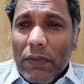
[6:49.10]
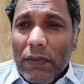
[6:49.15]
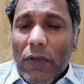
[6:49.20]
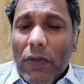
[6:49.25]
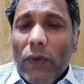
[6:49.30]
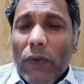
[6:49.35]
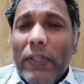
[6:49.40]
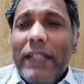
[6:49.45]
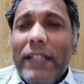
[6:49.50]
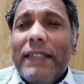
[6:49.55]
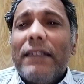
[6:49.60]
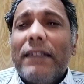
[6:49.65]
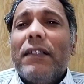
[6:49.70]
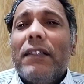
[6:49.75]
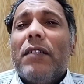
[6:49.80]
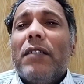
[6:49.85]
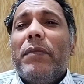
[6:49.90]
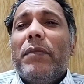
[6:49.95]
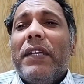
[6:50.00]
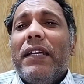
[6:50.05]
Congolese
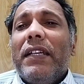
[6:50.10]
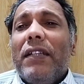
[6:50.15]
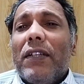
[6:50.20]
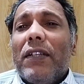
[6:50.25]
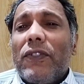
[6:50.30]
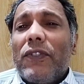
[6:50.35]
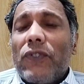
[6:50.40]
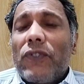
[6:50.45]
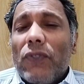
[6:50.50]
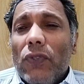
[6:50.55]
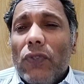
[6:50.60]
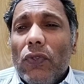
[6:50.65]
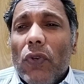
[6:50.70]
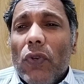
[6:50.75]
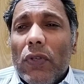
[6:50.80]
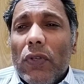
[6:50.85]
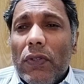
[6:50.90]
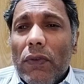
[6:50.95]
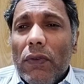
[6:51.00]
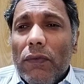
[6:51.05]
government does
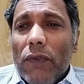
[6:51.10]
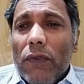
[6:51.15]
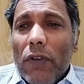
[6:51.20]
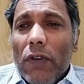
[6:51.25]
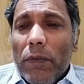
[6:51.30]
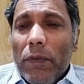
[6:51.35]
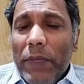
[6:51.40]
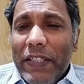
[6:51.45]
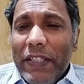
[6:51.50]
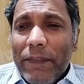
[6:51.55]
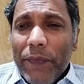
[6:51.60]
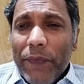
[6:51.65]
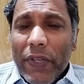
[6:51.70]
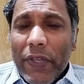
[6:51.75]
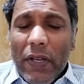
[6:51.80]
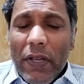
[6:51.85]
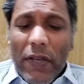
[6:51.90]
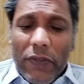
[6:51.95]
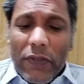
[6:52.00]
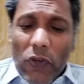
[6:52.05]
not want peace.
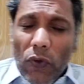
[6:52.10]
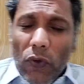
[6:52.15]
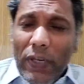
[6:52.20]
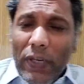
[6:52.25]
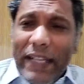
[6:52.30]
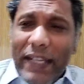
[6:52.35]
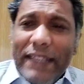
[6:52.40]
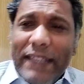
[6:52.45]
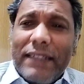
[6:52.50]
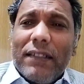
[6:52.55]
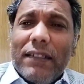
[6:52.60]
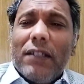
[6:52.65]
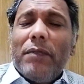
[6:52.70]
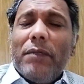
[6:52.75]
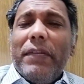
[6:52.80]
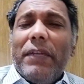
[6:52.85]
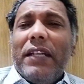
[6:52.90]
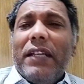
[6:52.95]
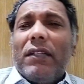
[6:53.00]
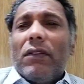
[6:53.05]
Congolese
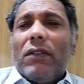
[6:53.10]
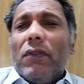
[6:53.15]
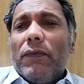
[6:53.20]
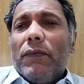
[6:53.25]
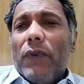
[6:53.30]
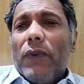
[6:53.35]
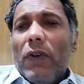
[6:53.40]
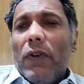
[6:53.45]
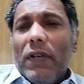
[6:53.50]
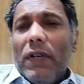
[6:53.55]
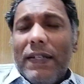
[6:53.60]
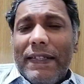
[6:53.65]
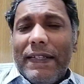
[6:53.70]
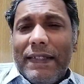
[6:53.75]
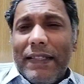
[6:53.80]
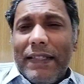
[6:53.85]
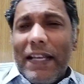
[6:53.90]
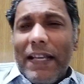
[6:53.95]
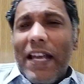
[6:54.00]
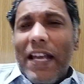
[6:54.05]
government
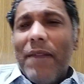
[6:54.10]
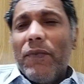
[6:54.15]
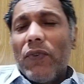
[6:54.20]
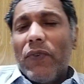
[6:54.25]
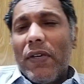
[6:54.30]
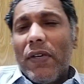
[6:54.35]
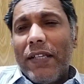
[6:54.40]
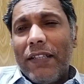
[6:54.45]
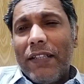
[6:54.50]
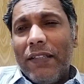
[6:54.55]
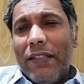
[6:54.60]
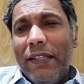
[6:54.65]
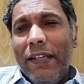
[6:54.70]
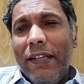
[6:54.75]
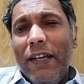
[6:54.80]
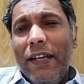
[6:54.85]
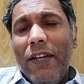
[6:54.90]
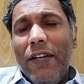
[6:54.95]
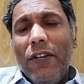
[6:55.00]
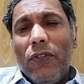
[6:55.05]
wants
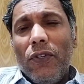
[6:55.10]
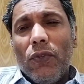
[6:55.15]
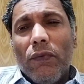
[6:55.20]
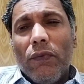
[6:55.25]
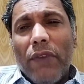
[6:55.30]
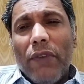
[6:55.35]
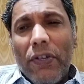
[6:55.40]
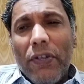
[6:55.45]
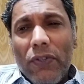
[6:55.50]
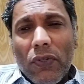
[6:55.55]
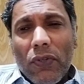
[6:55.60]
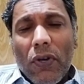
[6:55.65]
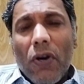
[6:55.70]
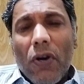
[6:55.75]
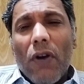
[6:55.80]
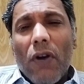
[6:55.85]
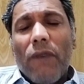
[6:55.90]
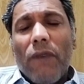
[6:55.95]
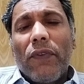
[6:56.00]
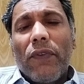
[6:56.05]
M23 to
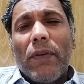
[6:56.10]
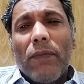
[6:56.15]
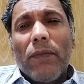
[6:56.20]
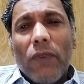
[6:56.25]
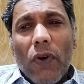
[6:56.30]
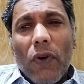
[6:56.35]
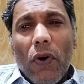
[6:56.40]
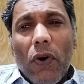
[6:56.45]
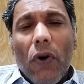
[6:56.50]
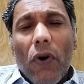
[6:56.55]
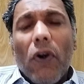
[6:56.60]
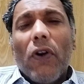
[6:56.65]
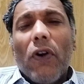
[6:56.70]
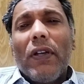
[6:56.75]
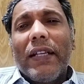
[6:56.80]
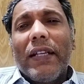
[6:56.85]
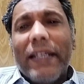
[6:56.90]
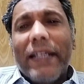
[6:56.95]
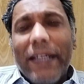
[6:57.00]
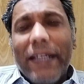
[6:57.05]
withdraw from
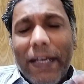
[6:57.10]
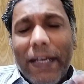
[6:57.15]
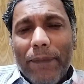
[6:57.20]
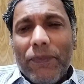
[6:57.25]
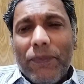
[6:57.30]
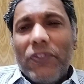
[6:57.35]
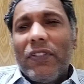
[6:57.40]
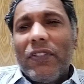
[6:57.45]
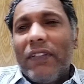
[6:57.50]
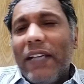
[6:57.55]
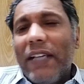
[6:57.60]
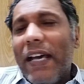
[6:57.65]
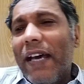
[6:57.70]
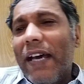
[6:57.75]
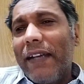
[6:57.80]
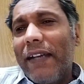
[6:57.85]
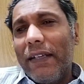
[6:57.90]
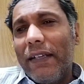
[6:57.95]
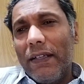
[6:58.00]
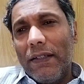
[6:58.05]
all captured
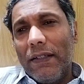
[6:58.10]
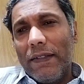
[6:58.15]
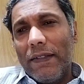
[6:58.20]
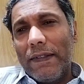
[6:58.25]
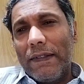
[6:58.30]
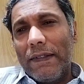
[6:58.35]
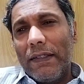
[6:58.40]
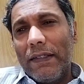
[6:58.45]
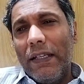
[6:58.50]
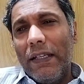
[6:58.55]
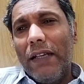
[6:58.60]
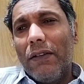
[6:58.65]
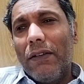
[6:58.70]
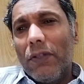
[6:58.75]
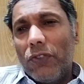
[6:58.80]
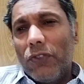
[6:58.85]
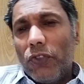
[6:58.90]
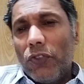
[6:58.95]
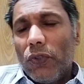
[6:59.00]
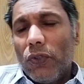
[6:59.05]
areas in
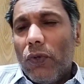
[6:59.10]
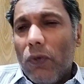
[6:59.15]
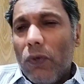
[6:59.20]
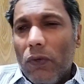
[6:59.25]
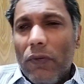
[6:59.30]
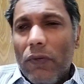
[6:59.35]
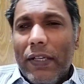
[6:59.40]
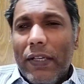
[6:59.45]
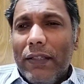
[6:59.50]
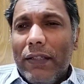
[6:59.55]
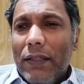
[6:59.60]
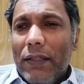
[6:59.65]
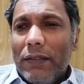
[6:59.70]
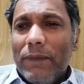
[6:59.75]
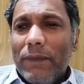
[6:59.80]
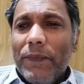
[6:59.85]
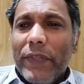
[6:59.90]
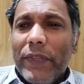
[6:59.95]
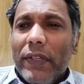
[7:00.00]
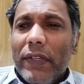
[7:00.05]
Rutshuru and others,